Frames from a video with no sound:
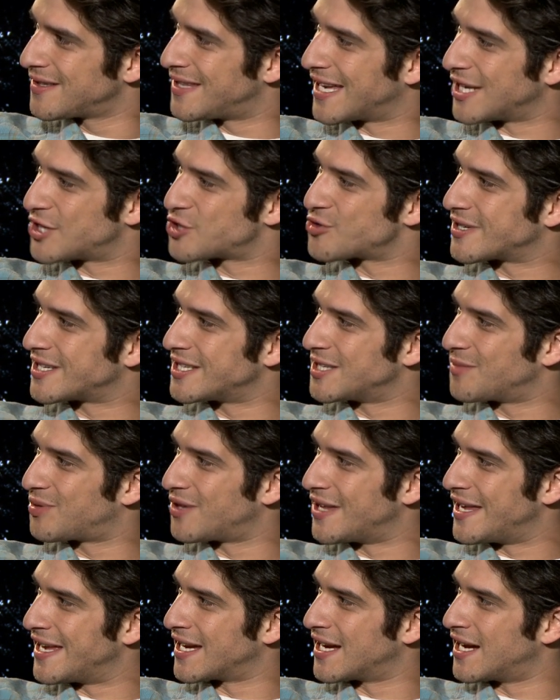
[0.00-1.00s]
They get tricked into
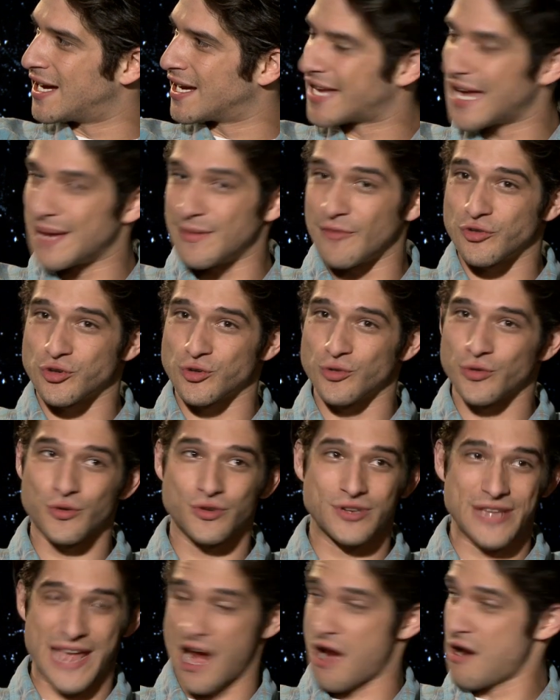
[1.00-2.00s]
playing a game of truth or
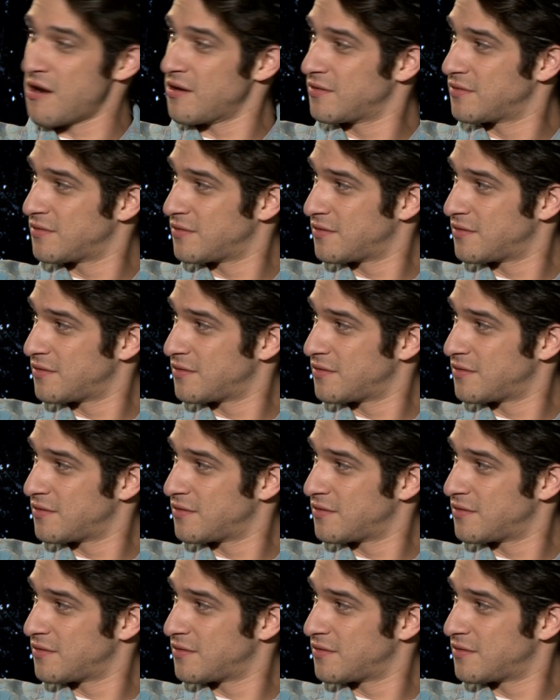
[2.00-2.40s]
dare